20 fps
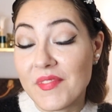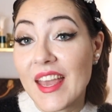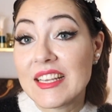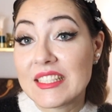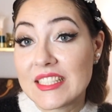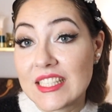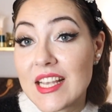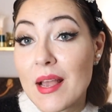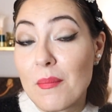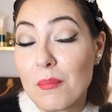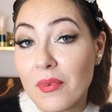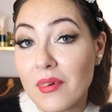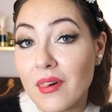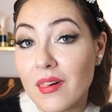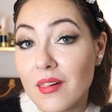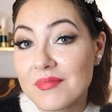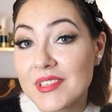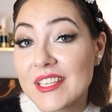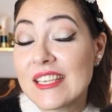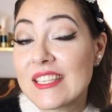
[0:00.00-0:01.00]
A
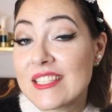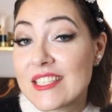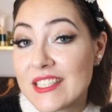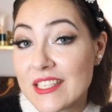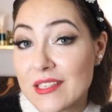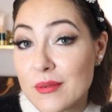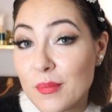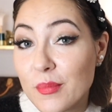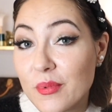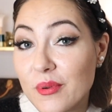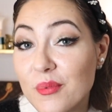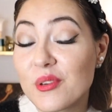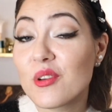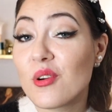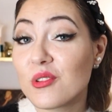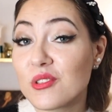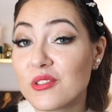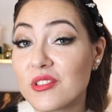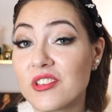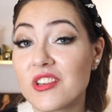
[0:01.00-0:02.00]
sample. Here's a tip.
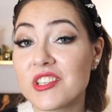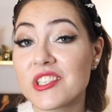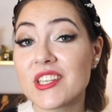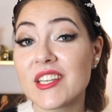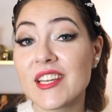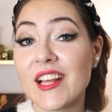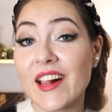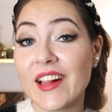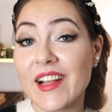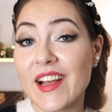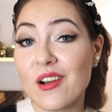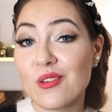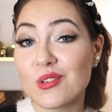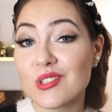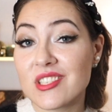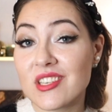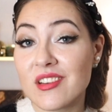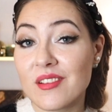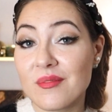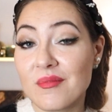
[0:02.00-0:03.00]
Go to your Chanel
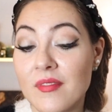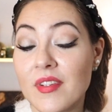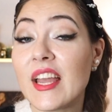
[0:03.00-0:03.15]
counter